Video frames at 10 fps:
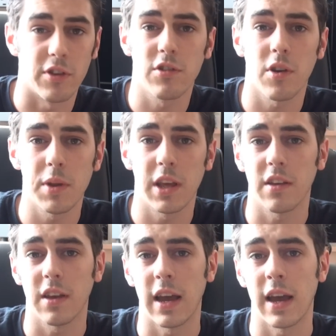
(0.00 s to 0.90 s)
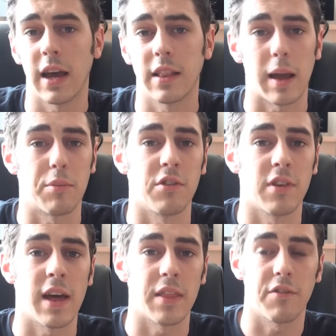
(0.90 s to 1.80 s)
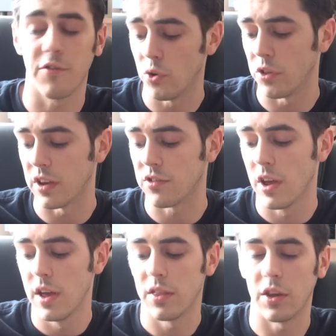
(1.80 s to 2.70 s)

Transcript: There's so many uh, adapters out there for this